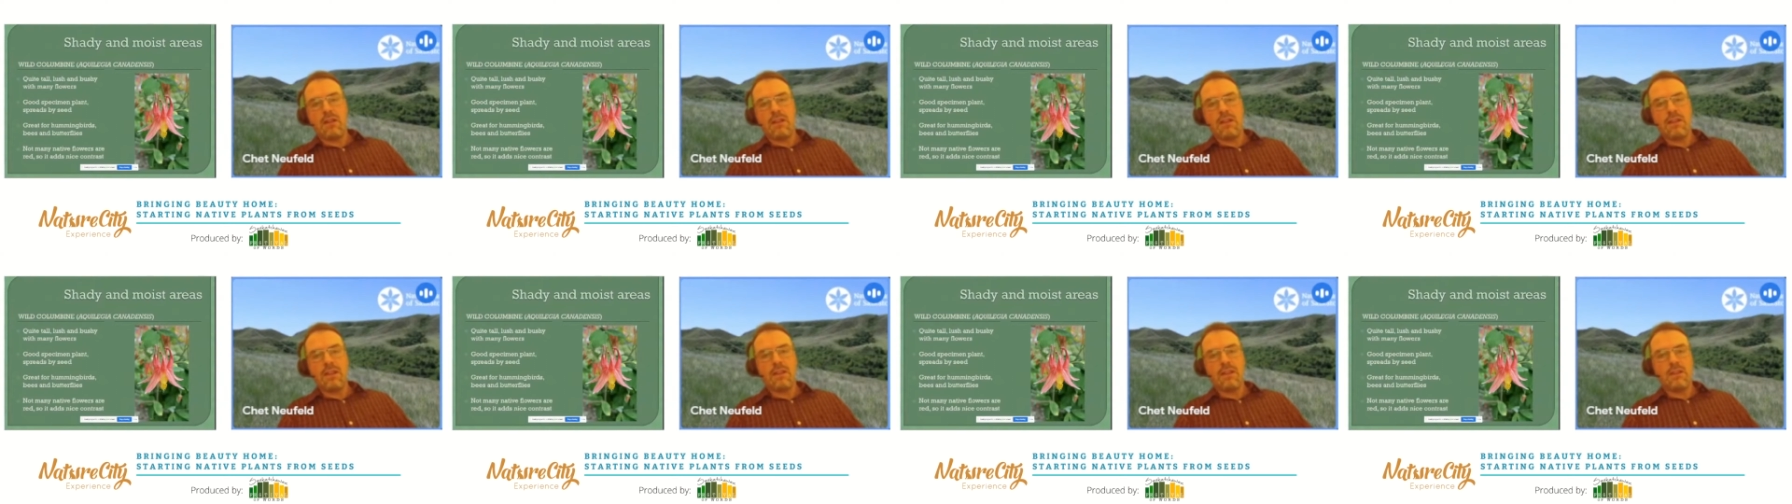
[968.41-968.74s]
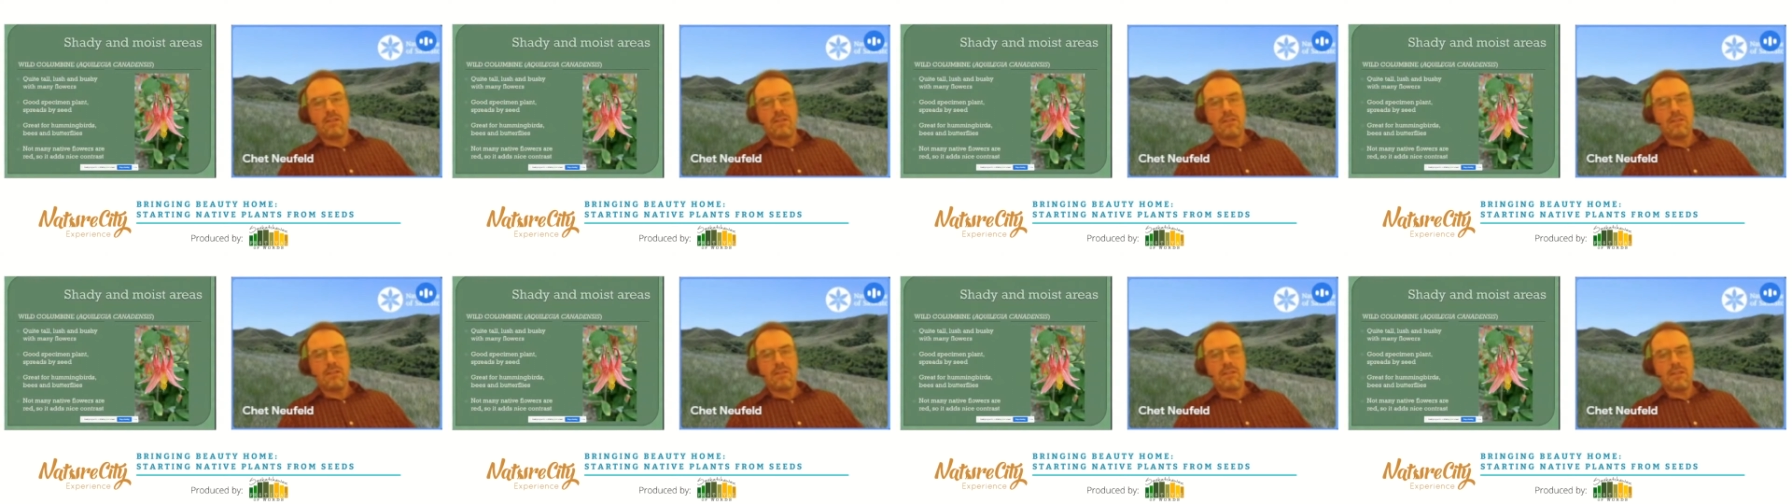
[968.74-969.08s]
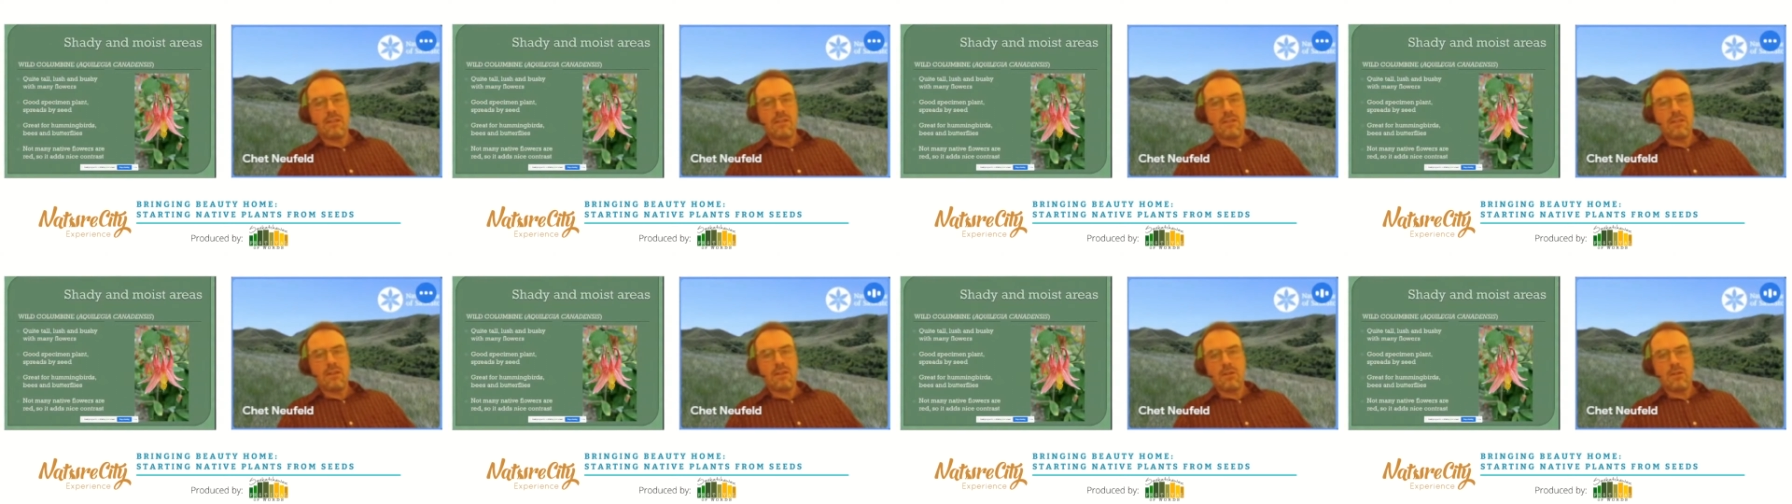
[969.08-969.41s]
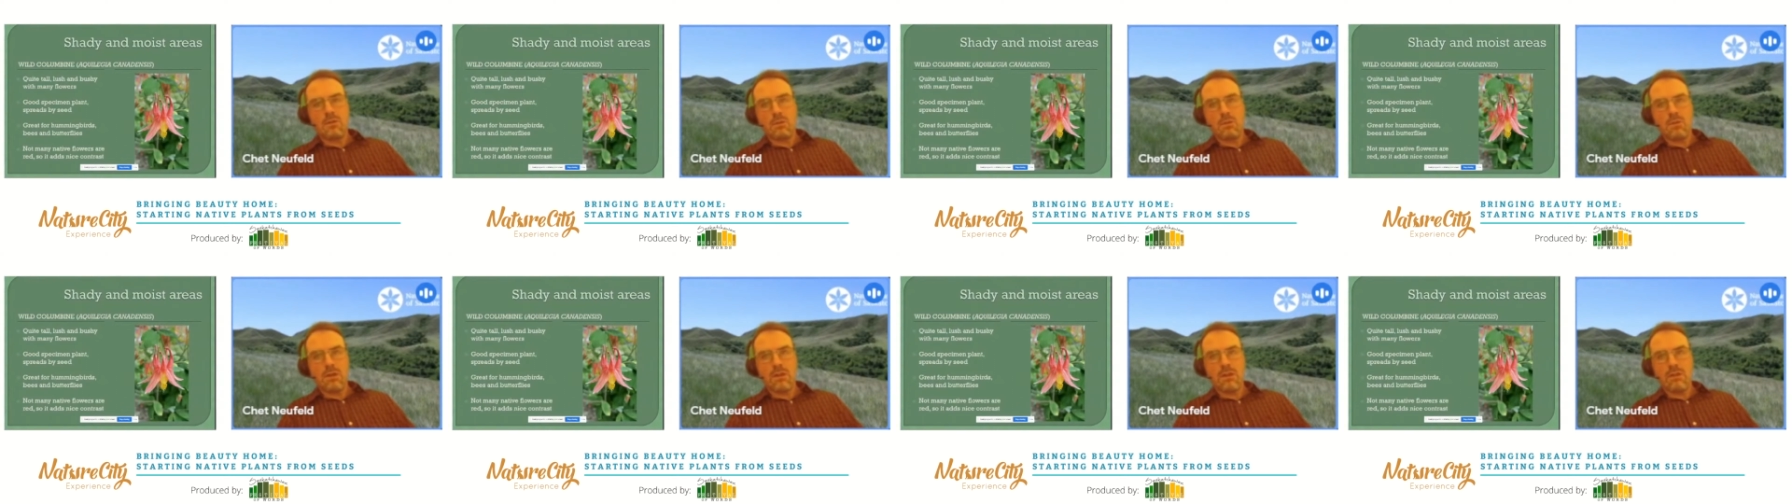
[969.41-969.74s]
And
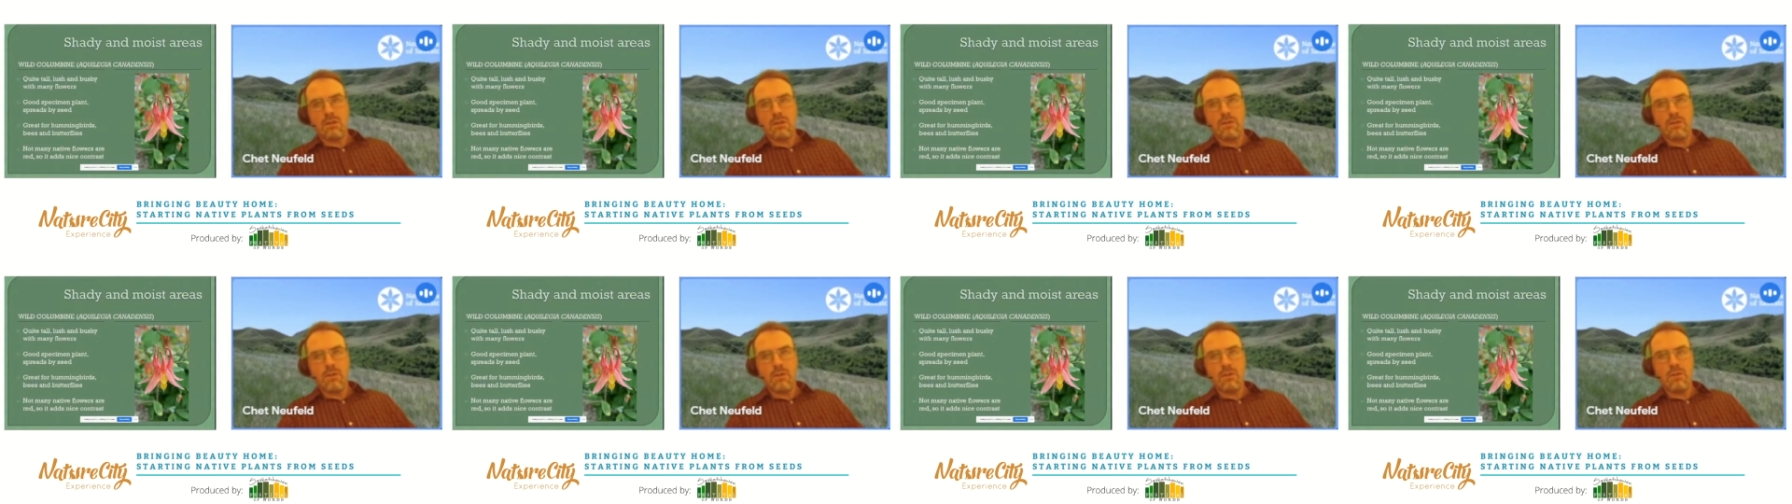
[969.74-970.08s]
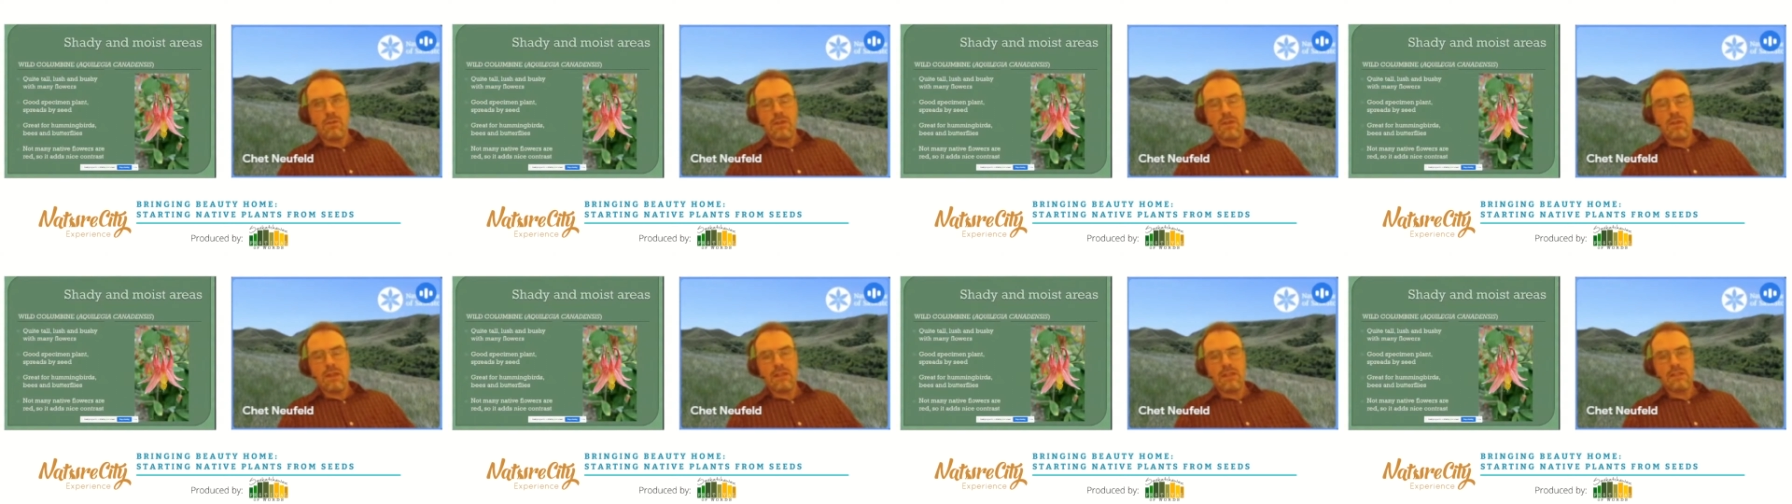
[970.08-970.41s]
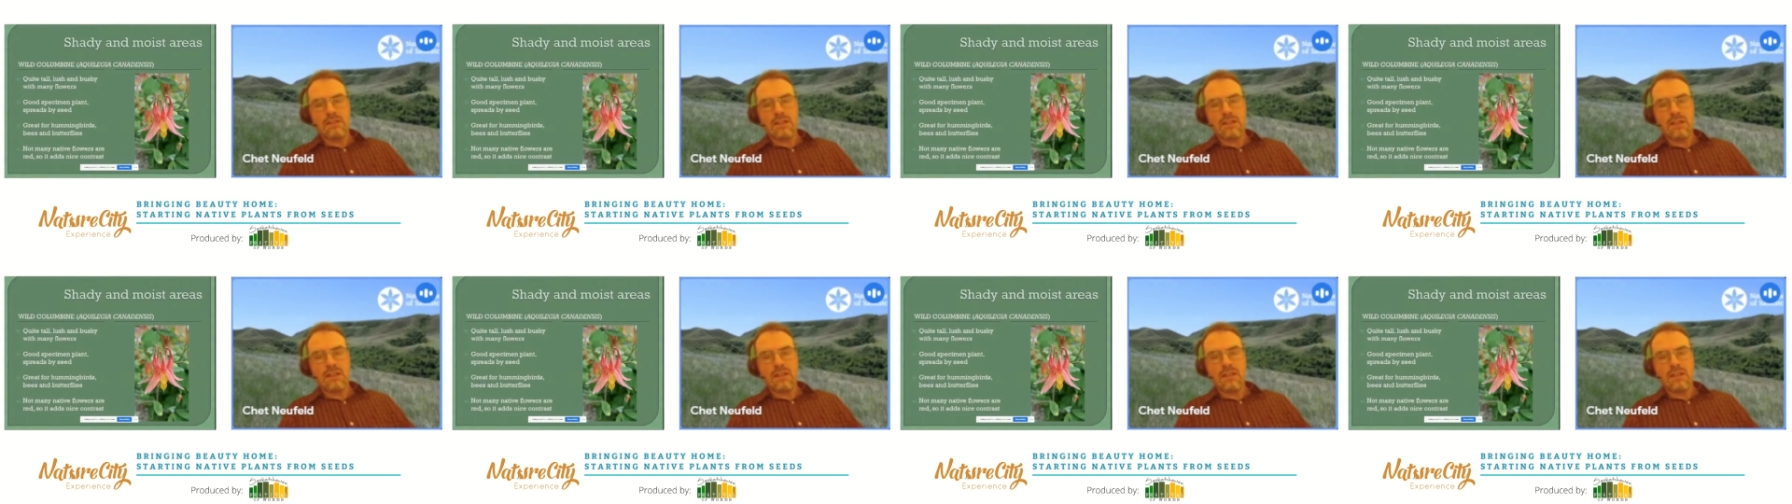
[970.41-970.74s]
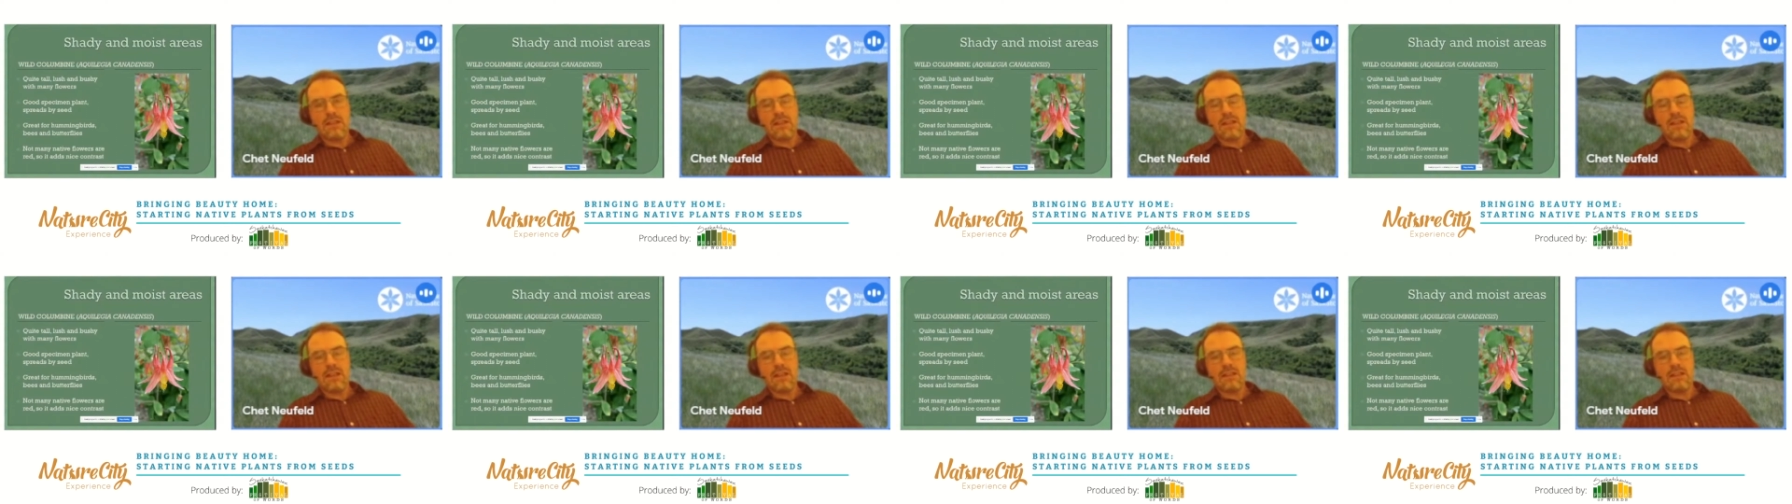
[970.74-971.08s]
they're one of the few things that
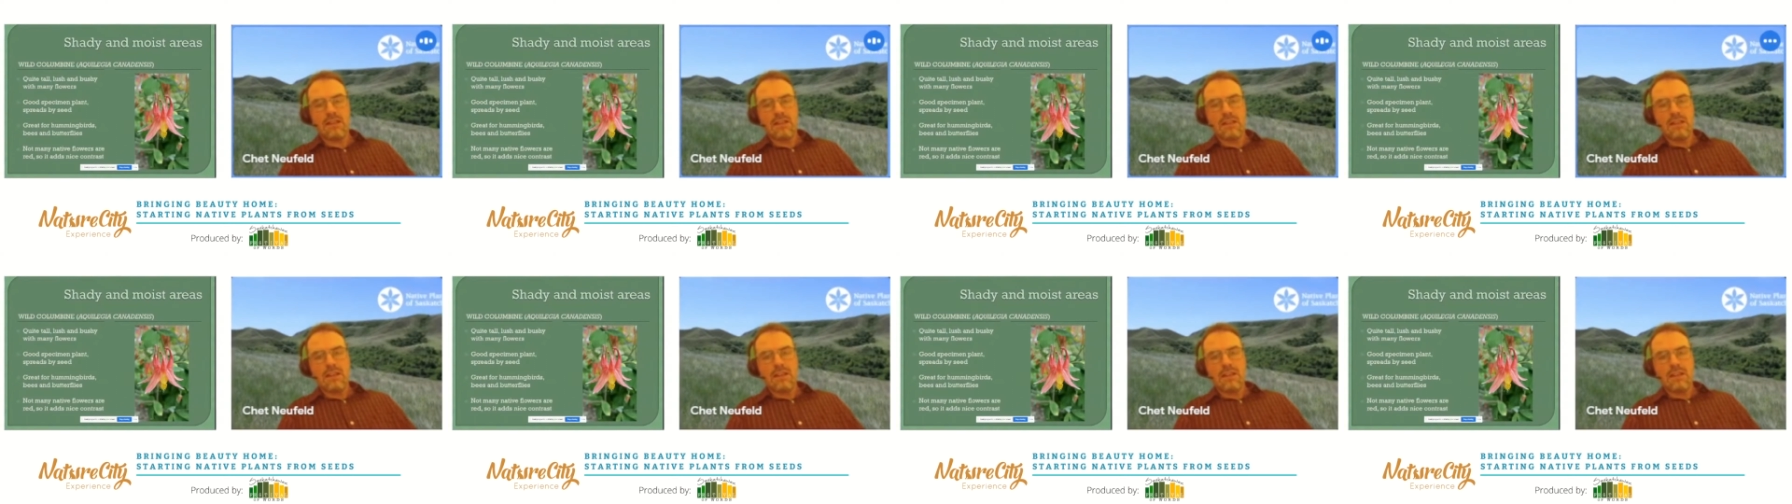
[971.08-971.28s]
can get